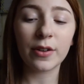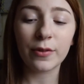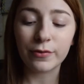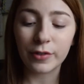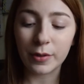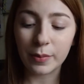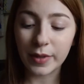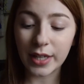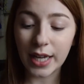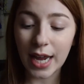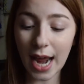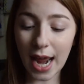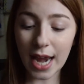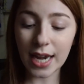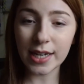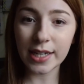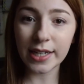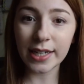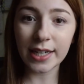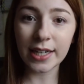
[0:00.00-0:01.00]
from the
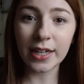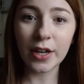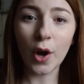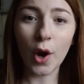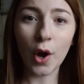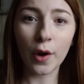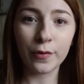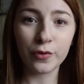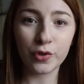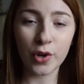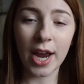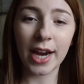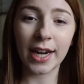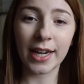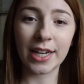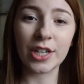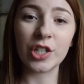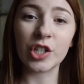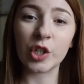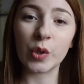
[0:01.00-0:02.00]
ending of Dragon
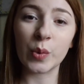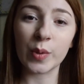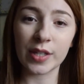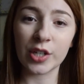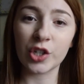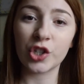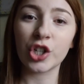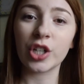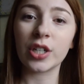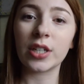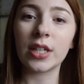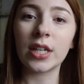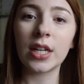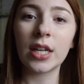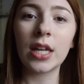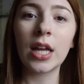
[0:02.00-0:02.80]
Age Inquisition.